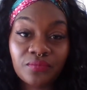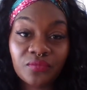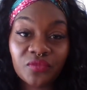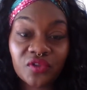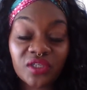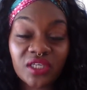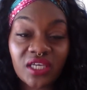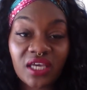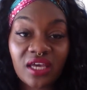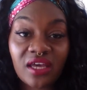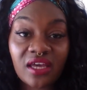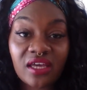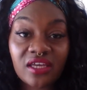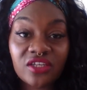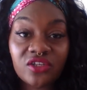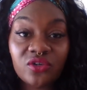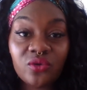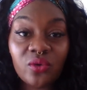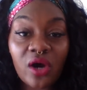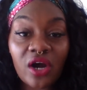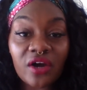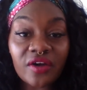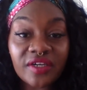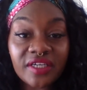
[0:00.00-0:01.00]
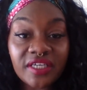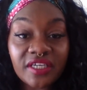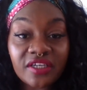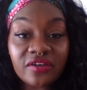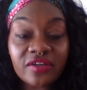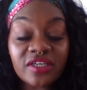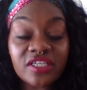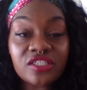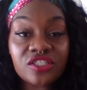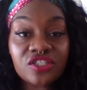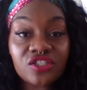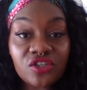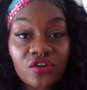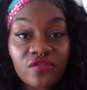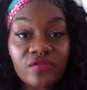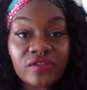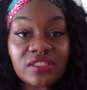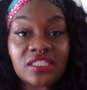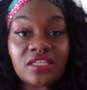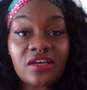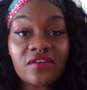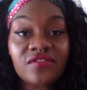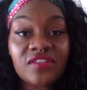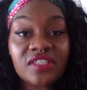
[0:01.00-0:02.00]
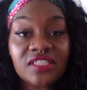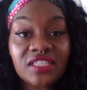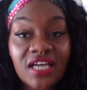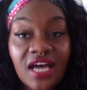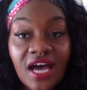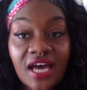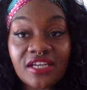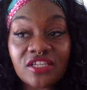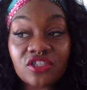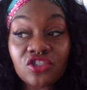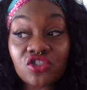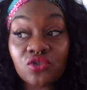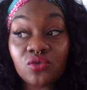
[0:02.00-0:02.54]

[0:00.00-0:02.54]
Okay, you are here in service of the goddess.